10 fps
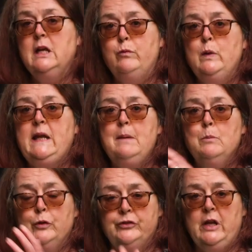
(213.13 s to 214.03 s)
if we get
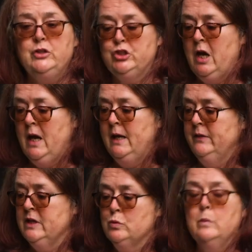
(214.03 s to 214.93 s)
more sunshine,
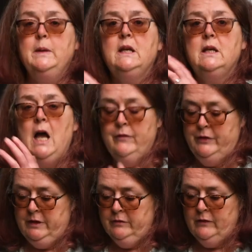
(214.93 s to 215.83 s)
this will be
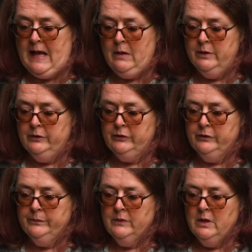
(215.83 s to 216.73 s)
covered in flowers.